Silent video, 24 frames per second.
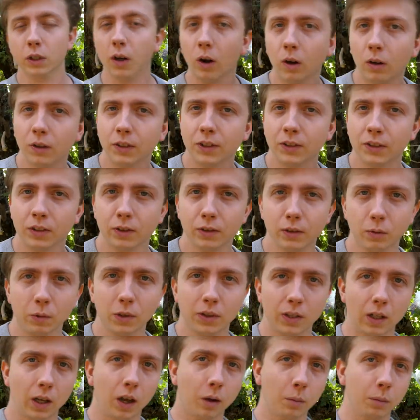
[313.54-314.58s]
all need to know
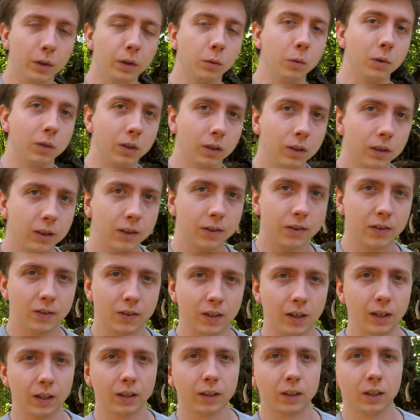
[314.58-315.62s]
what's happening with the latest
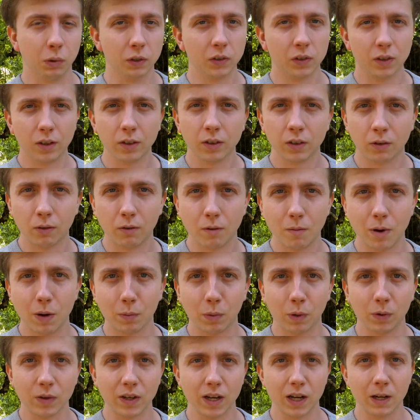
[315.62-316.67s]
tech, but it's good to
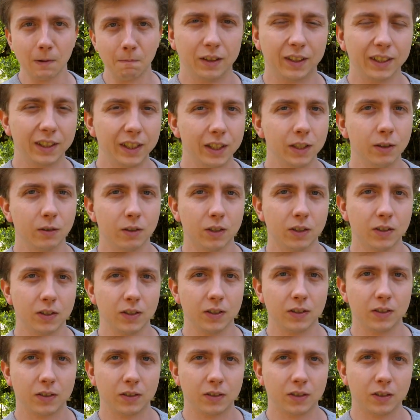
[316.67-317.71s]
remember that the gear
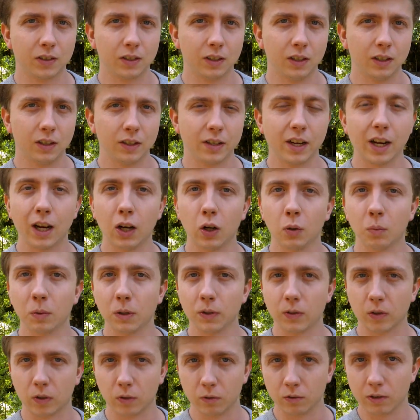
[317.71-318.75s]
exists to help
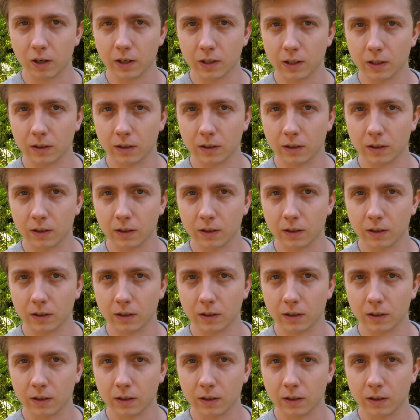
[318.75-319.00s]
us create.